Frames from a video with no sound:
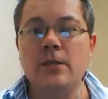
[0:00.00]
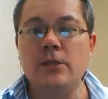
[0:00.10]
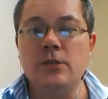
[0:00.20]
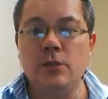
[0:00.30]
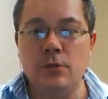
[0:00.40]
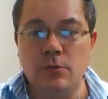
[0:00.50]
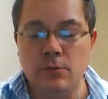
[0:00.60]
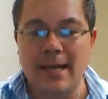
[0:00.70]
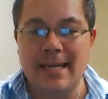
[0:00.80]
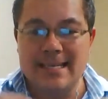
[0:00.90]

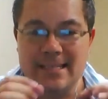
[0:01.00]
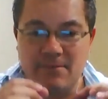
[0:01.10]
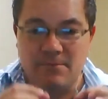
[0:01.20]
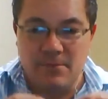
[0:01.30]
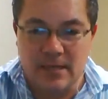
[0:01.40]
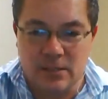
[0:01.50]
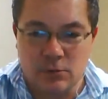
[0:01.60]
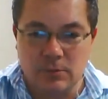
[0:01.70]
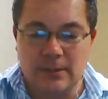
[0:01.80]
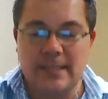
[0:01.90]
you
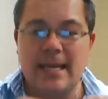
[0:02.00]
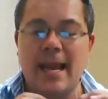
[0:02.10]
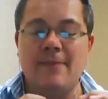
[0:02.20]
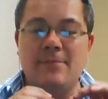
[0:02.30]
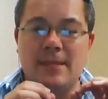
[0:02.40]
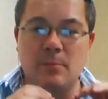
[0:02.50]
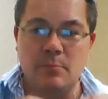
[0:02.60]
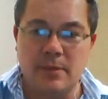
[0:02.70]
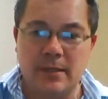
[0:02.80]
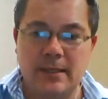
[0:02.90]
individually have the
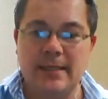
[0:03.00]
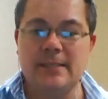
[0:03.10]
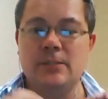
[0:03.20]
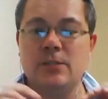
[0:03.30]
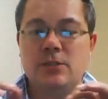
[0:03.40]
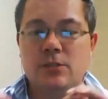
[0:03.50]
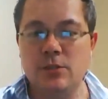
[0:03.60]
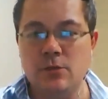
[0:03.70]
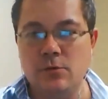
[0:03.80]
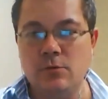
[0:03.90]
ability to
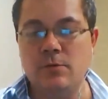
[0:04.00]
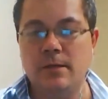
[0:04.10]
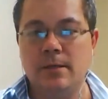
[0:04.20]
do